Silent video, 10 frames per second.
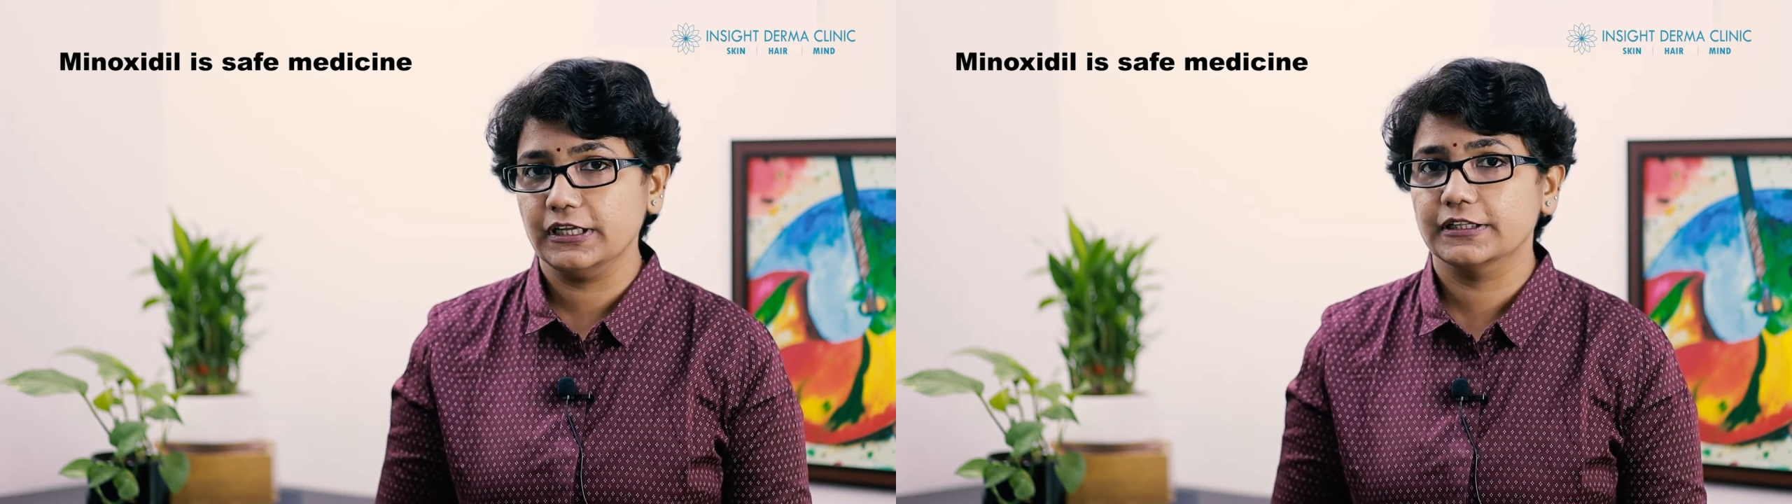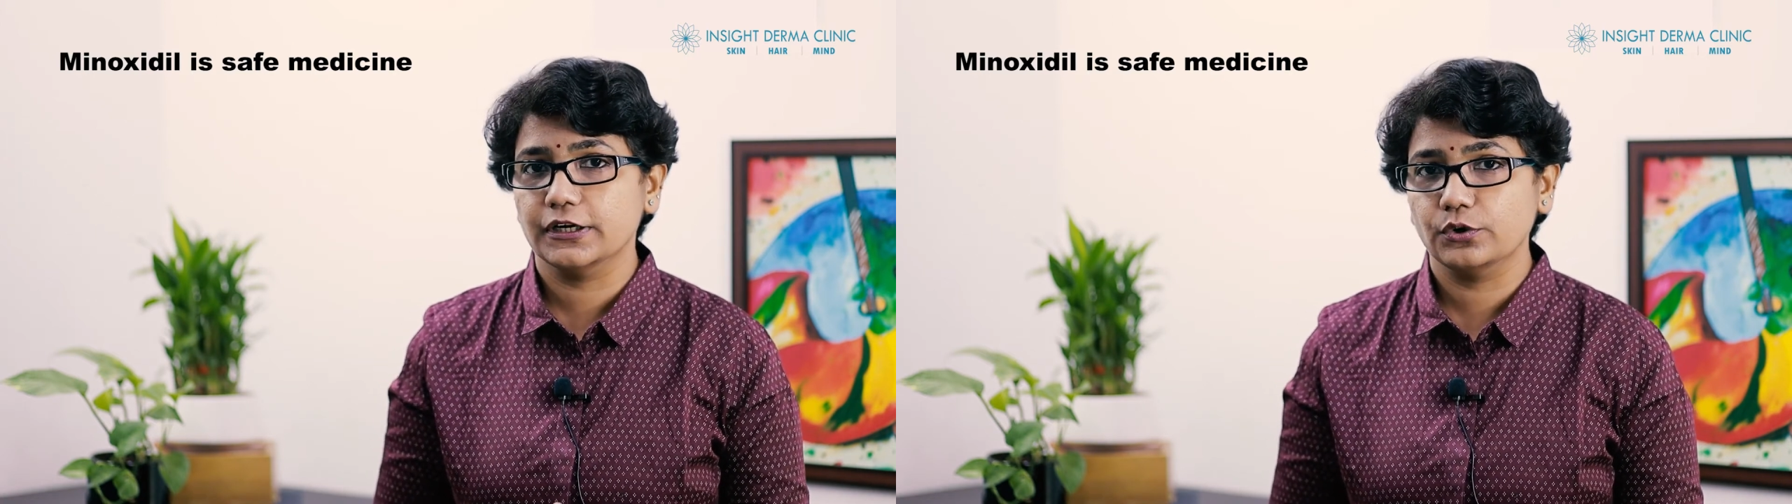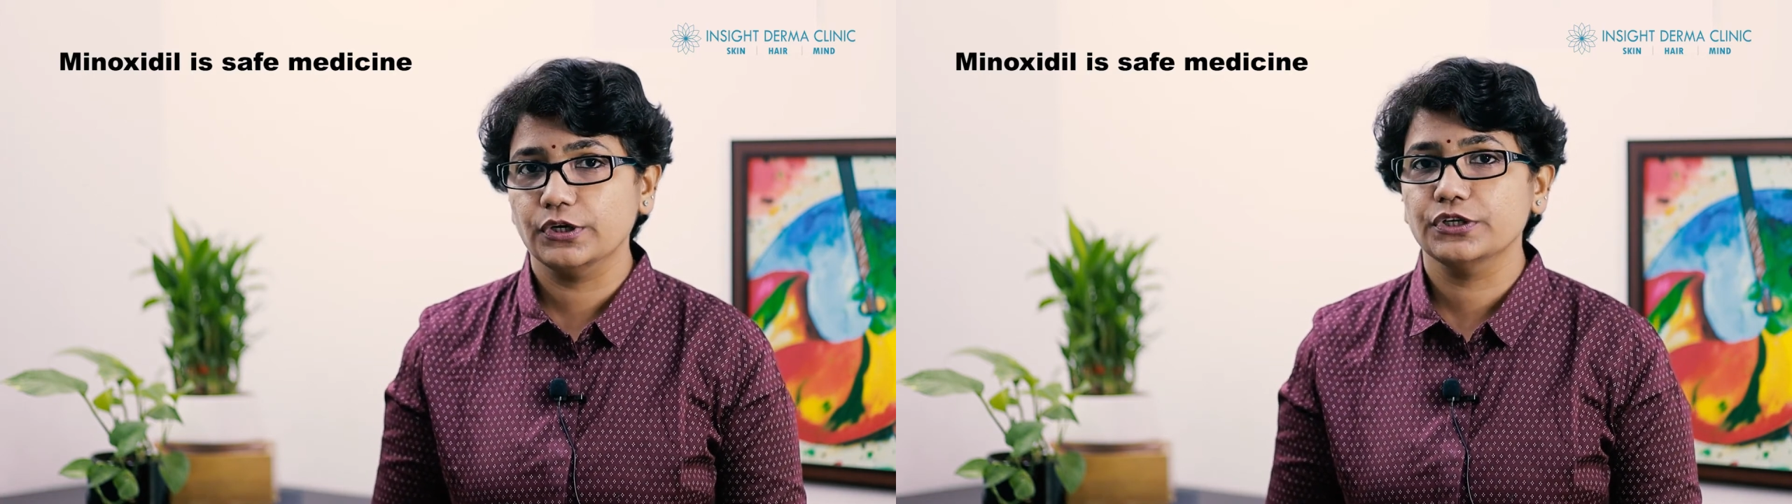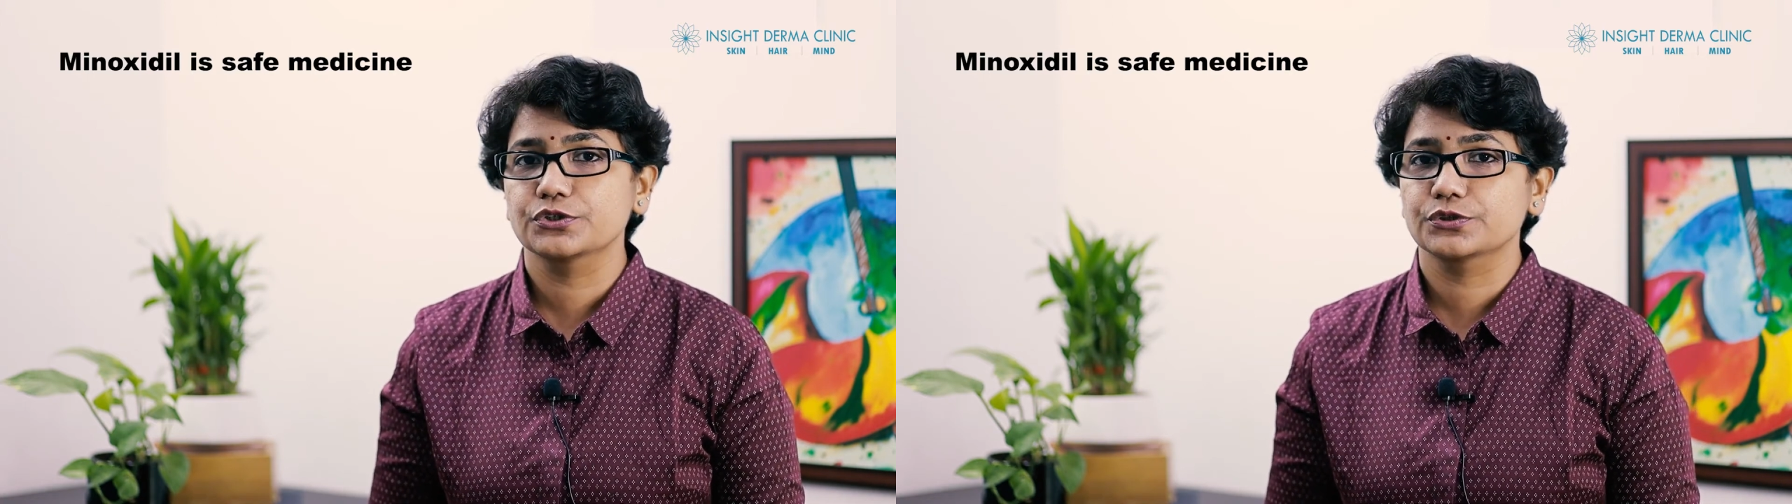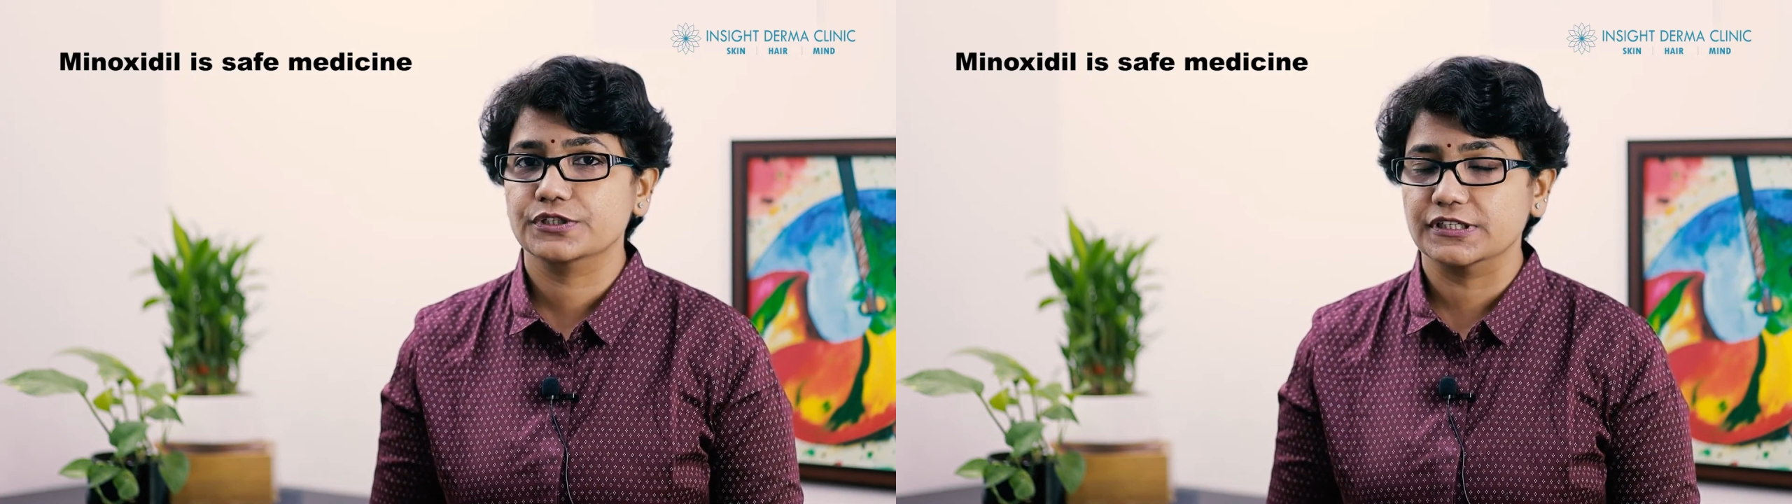then only you
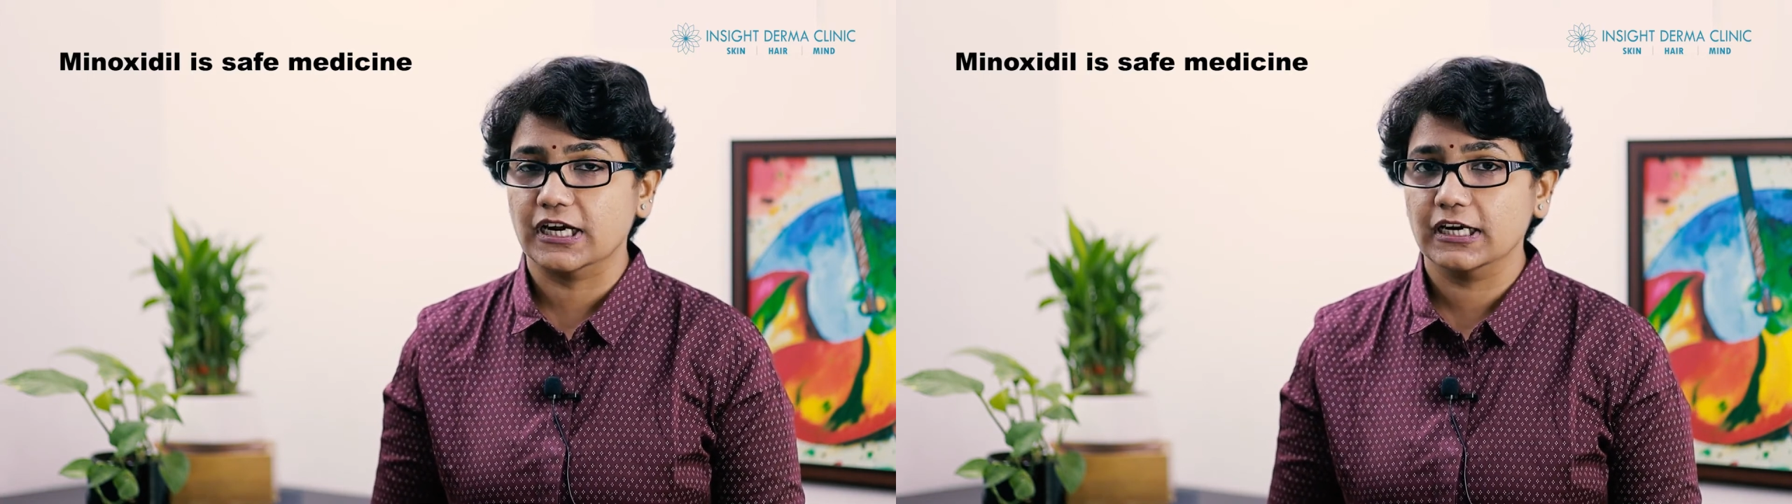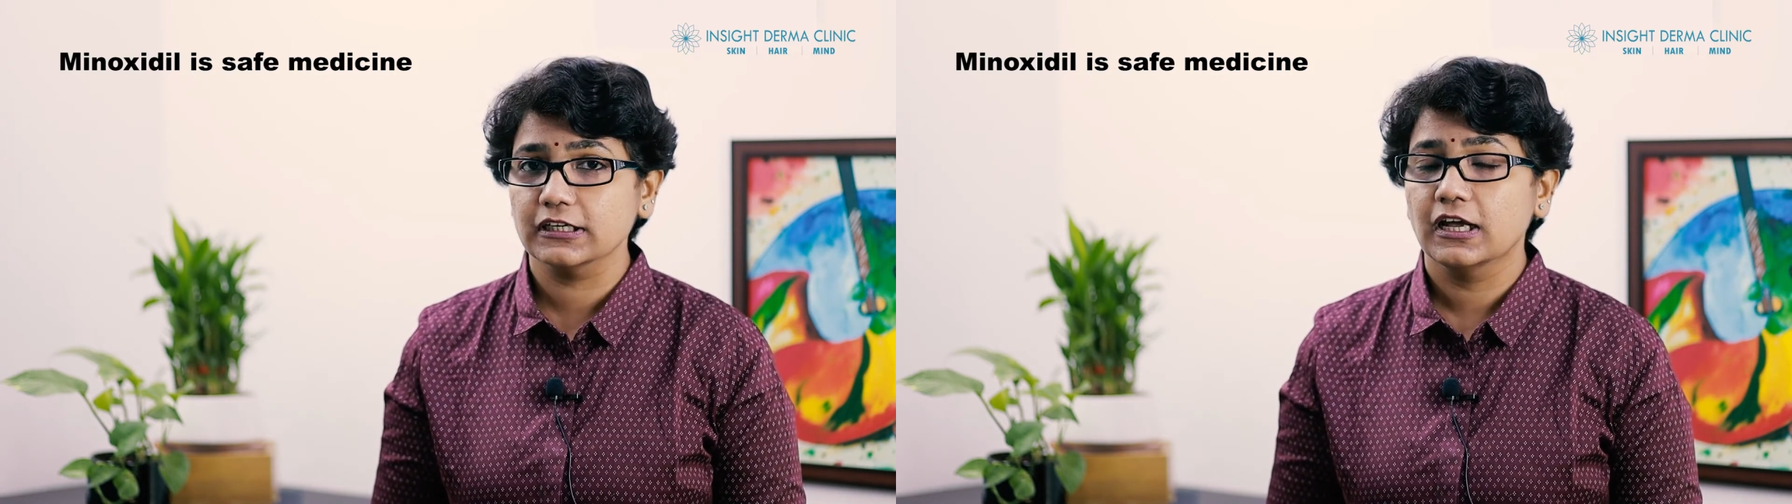should start.